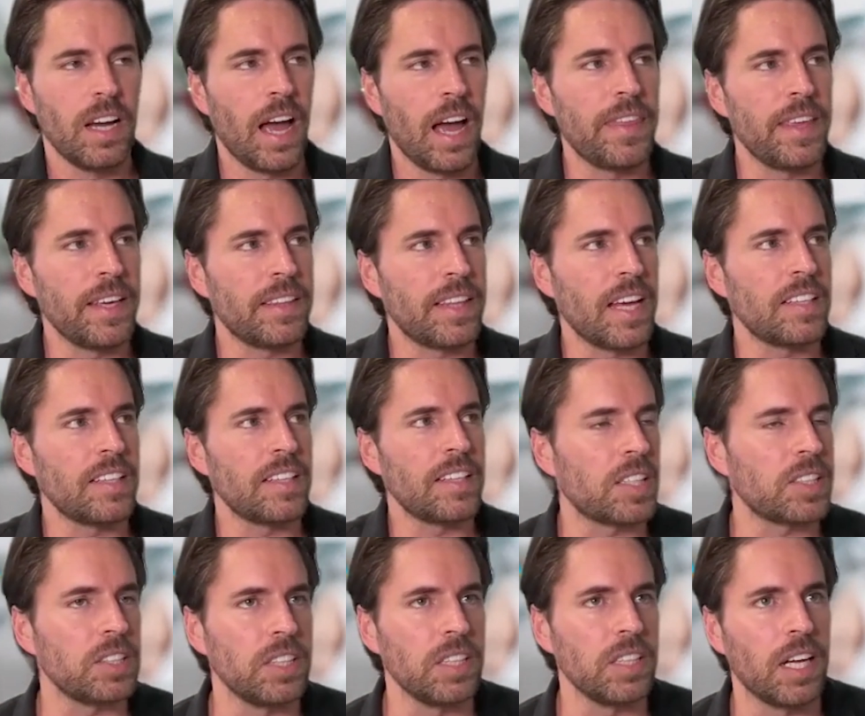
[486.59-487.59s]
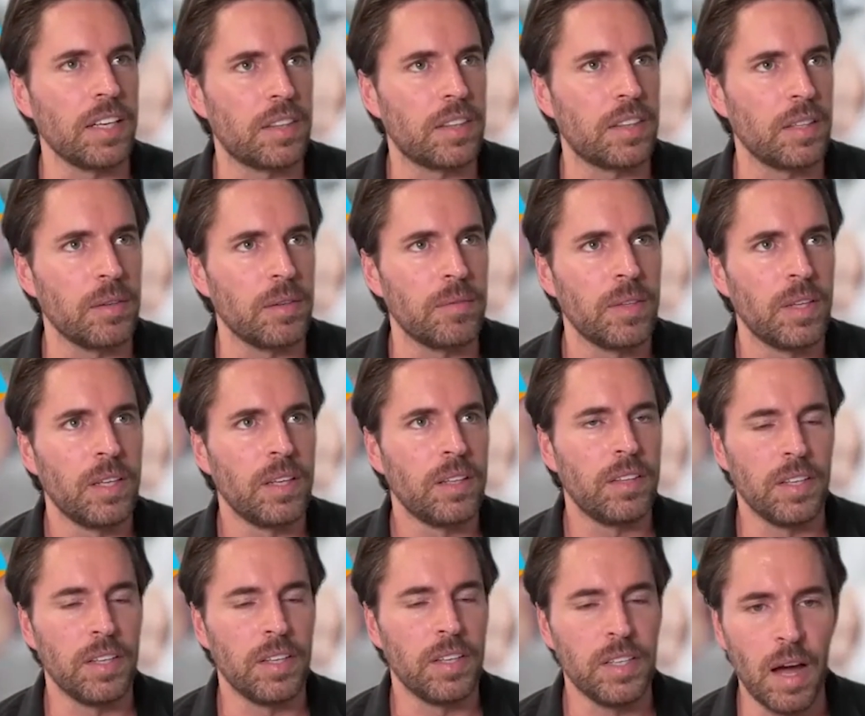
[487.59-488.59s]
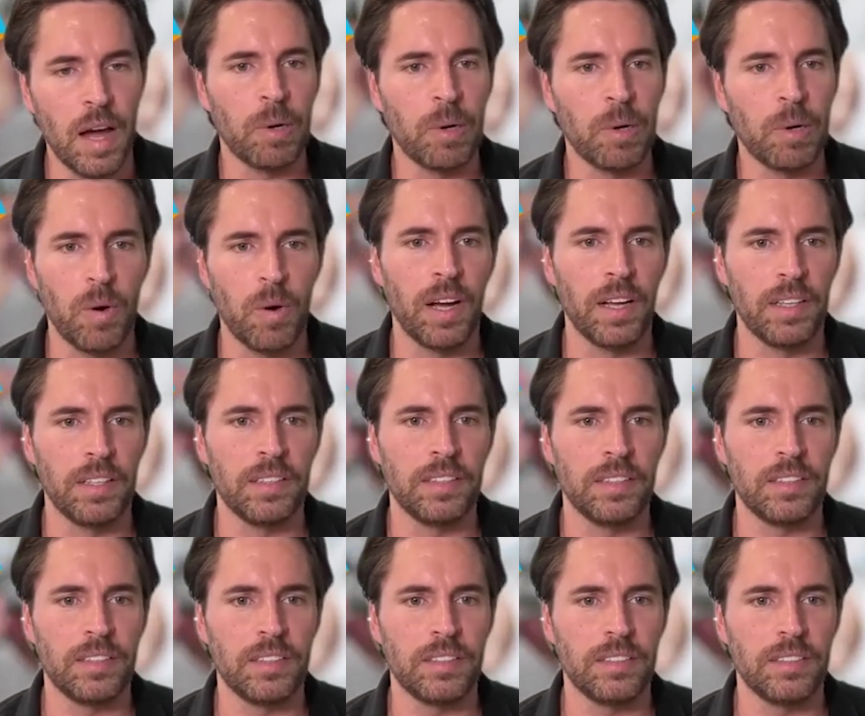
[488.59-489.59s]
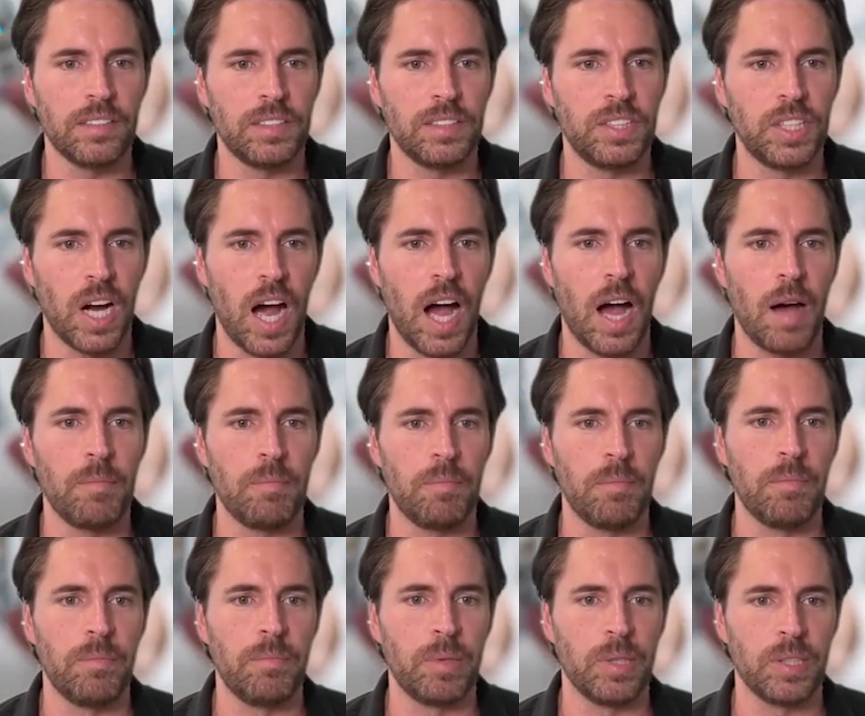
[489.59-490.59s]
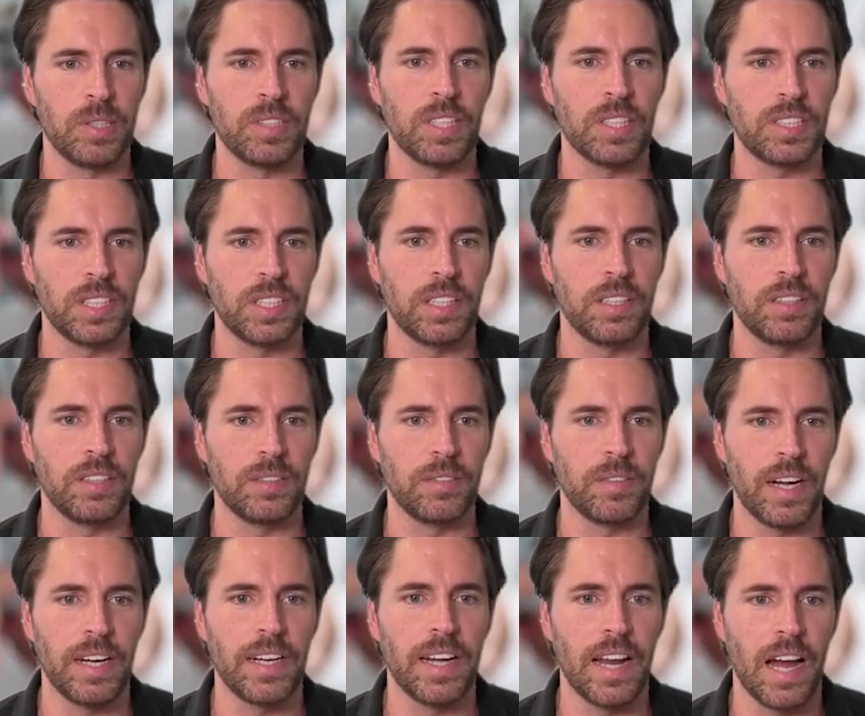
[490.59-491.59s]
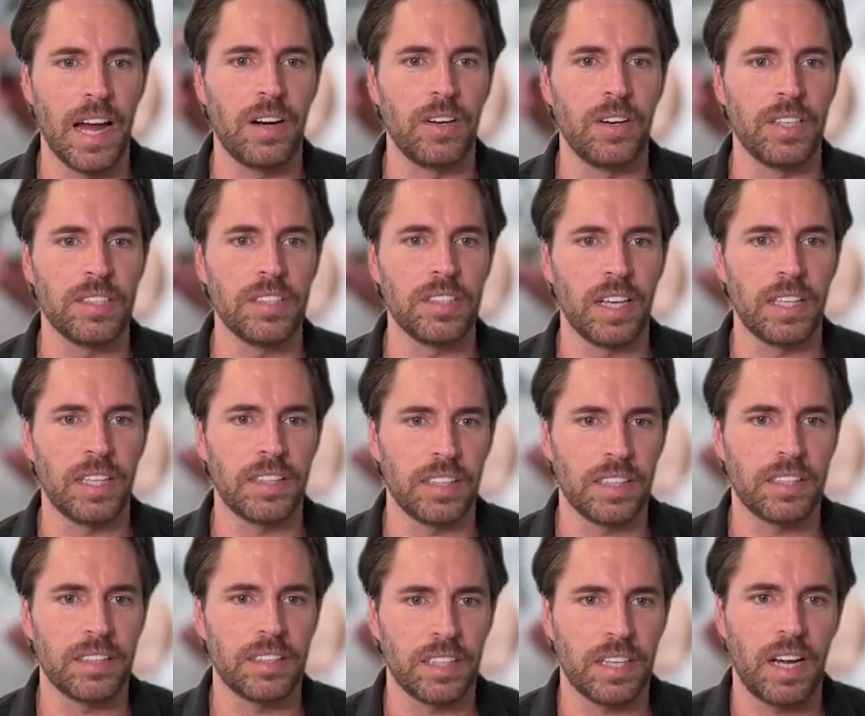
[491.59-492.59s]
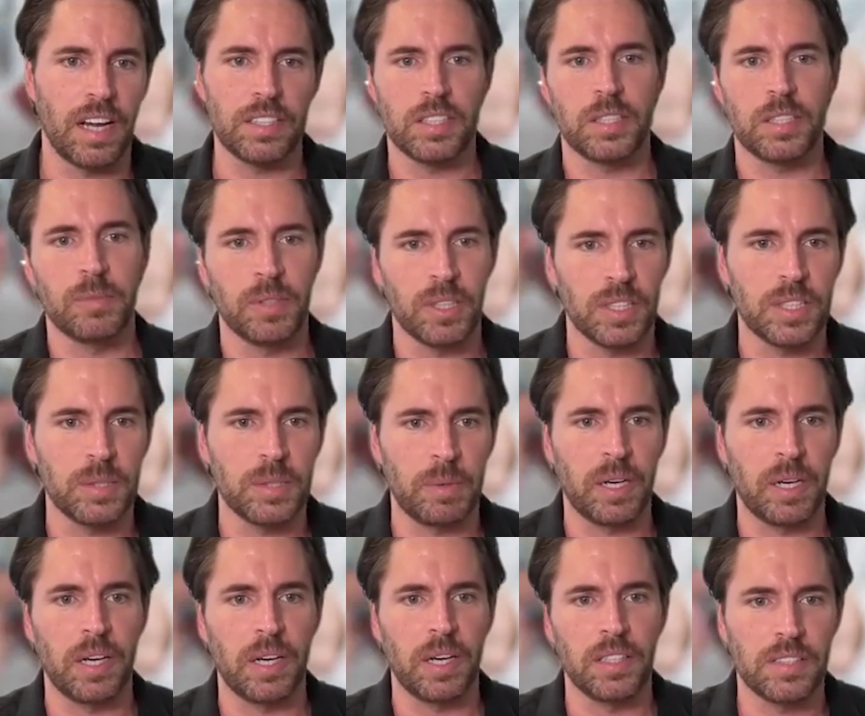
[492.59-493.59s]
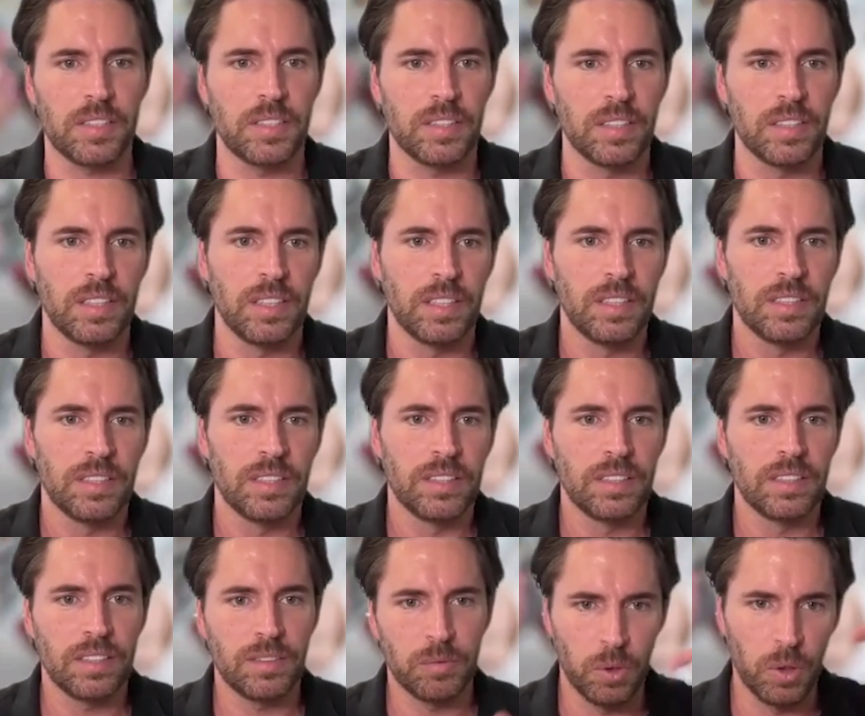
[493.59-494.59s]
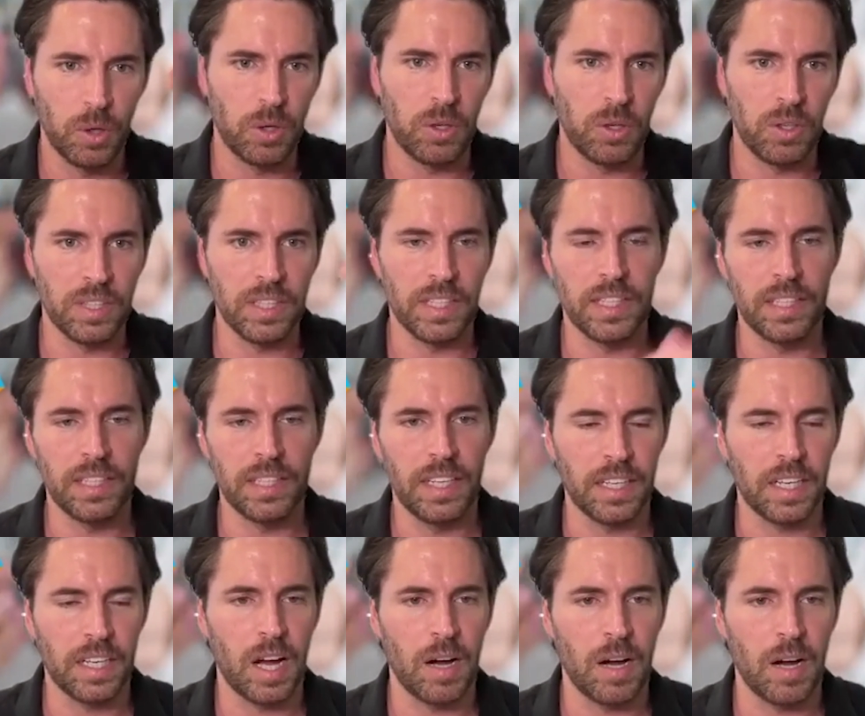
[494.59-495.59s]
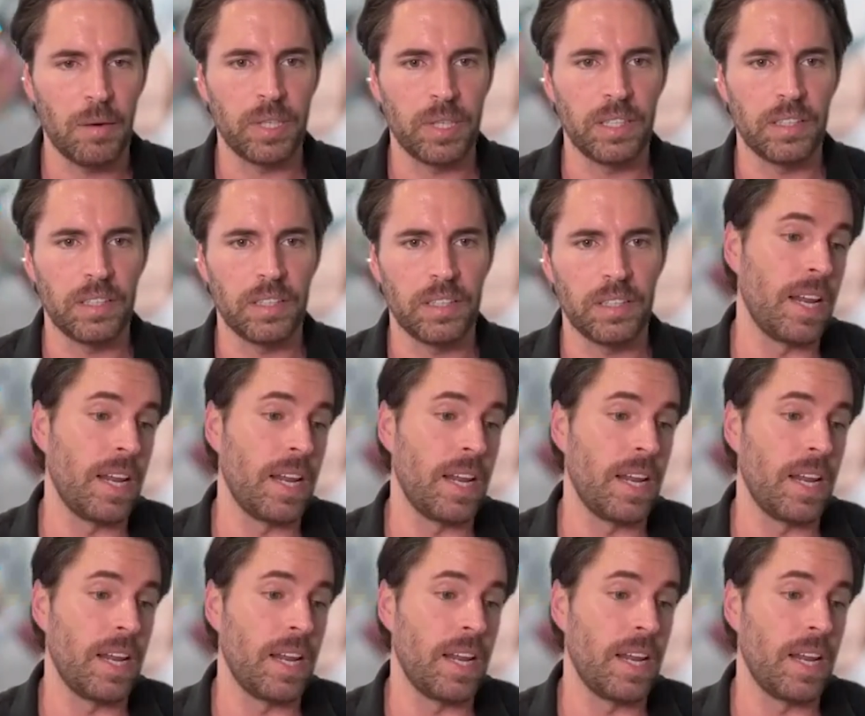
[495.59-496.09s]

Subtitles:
I think that's actually like the number one job position right now is like the customer experience role in a company.